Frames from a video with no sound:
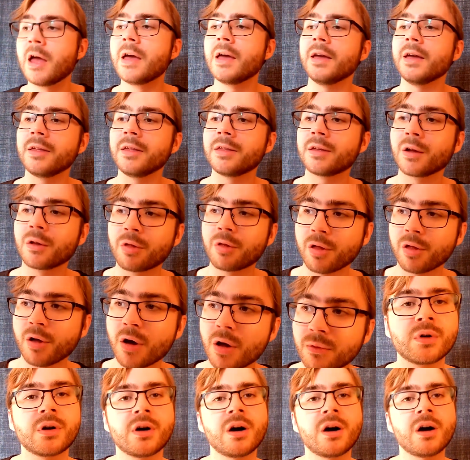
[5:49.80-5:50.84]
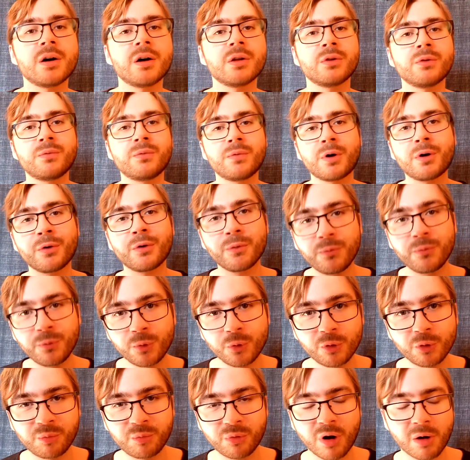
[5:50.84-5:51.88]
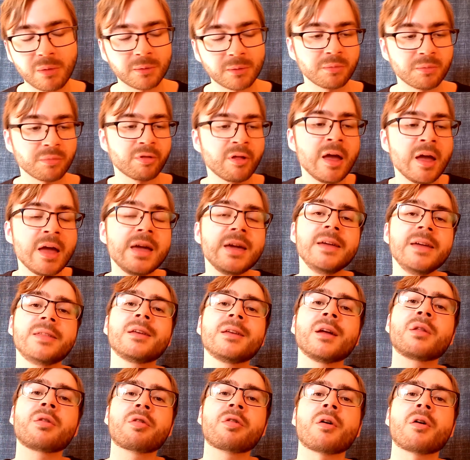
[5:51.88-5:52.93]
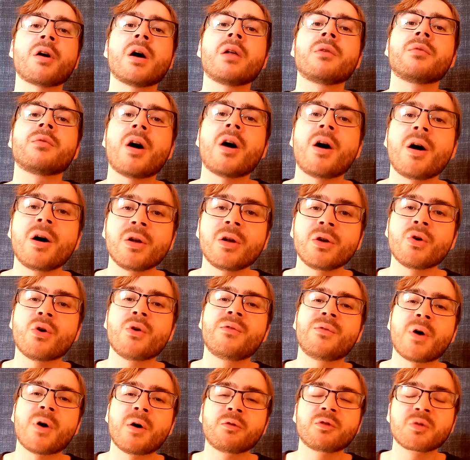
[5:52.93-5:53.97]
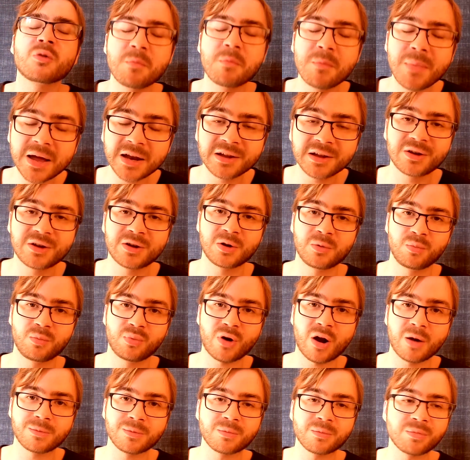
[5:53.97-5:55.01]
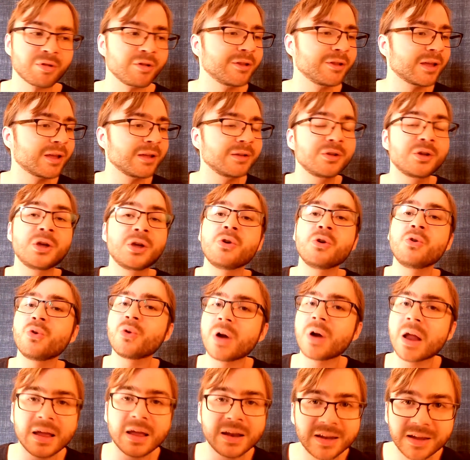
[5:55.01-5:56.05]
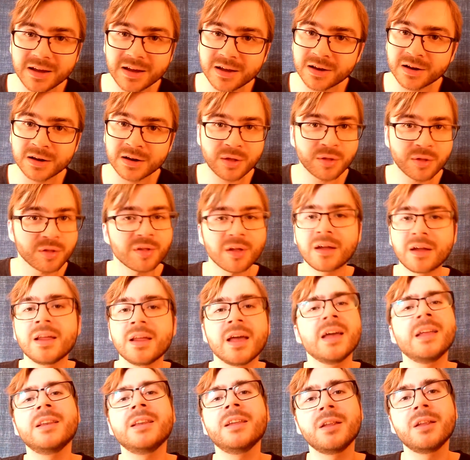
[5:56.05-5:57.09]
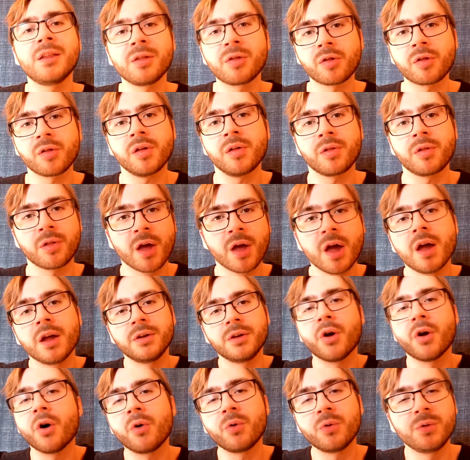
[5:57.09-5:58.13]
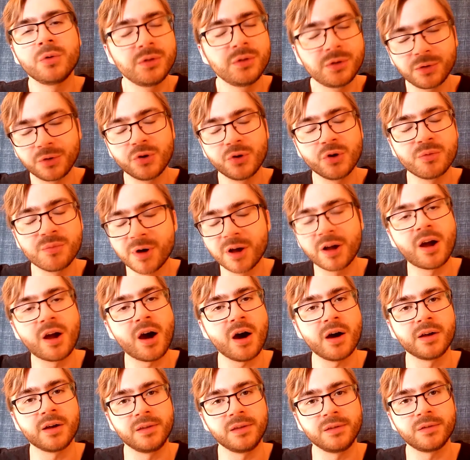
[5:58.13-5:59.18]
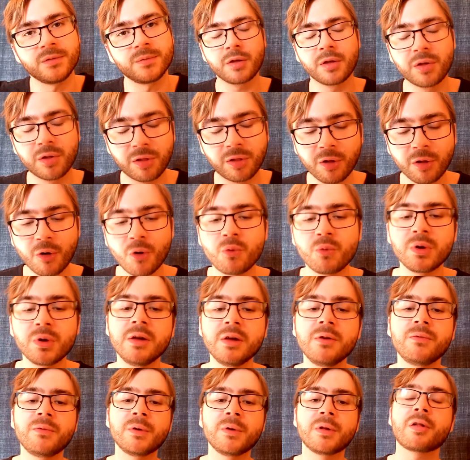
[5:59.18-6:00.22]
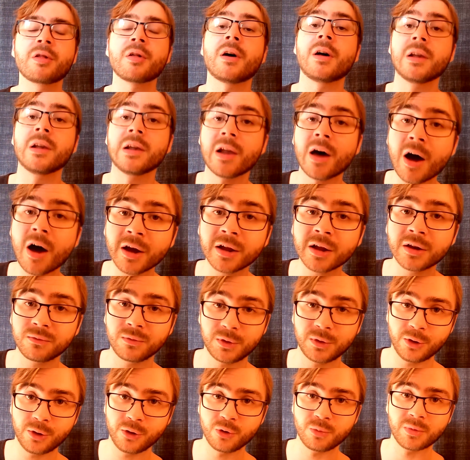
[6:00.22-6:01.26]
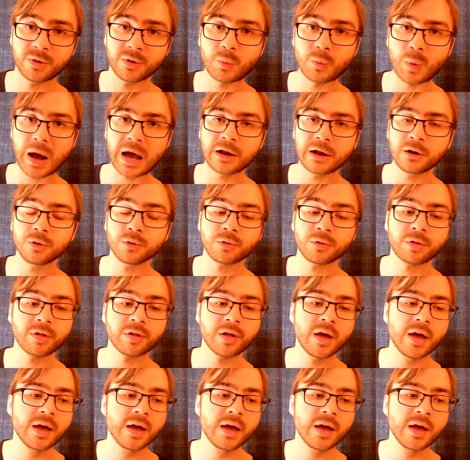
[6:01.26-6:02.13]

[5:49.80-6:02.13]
It can solve all of our food problems. It can solve all of our medical problems. It can cure any illness and any disease known to humankind. So if it's aligned with human values,